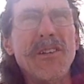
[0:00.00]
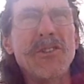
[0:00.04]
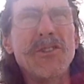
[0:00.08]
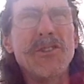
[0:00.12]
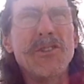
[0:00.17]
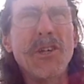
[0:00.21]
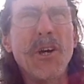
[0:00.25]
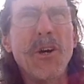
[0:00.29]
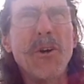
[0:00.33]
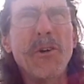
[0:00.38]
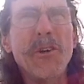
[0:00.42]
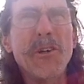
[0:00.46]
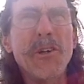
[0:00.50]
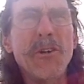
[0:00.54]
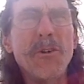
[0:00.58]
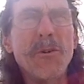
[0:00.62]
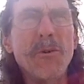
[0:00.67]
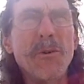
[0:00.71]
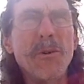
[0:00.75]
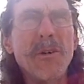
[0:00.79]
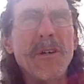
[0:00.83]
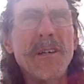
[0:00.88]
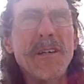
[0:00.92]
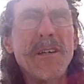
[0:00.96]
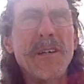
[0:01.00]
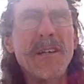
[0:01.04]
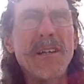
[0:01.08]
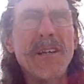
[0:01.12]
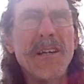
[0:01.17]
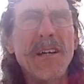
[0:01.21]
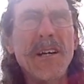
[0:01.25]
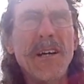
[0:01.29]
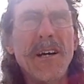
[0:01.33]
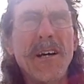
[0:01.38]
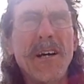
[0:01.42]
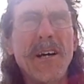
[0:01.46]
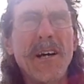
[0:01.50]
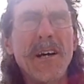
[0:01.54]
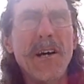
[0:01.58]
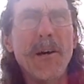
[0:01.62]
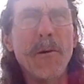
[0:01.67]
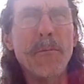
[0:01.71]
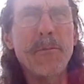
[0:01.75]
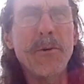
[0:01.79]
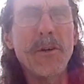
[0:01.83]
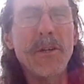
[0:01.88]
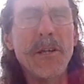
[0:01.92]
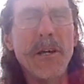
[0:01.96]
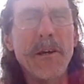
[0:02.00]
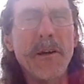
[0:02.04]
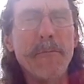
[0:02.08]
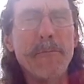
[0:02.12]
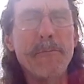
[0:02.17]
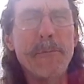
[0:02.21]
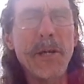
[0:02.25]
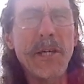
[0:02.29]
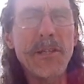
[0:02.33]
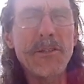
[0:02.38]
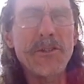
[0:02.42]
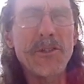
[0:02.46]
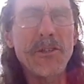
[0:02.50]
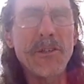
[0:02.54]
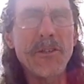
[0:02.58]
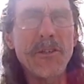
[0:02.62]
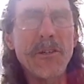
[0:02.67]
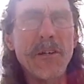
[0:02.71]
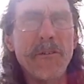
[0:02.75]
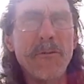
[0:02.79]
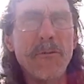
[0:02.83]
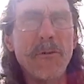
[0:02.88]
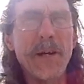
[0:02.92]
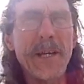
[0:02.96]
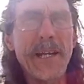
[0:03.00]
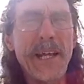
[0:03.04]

show you, put a picture of what